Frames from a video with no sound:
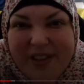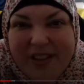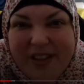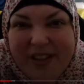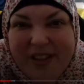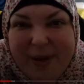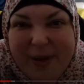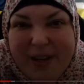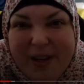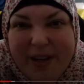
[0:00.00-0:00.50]

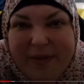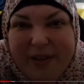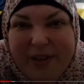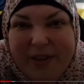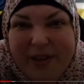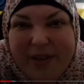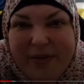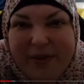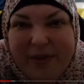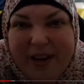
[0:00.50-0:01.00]
Bio when you
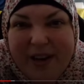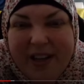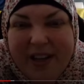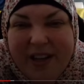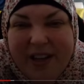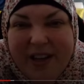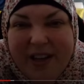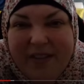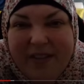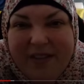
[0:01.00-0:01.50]
can wear anything
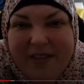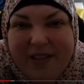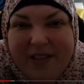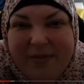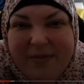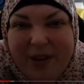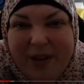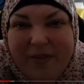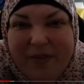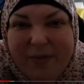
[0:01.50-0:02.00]
that covers is more
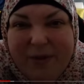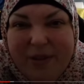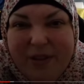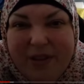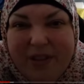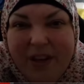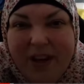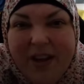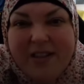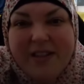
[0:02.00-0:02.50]
comfortable to
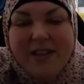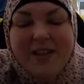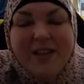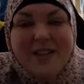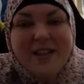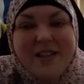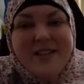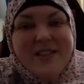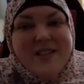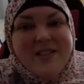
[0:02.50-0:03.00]
talk.
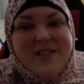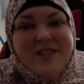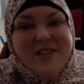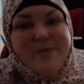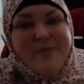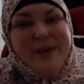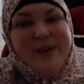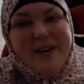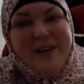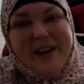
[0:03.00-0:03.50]
This is just a
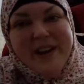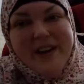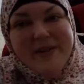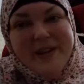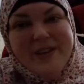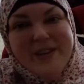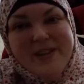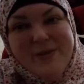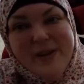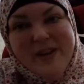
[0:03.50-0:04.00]
prayer gown. I
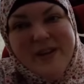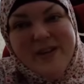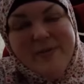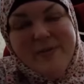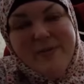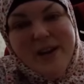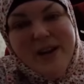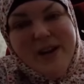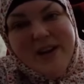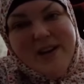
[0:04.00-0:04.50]
just wear it to
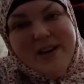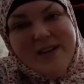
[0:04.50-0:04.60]
pray.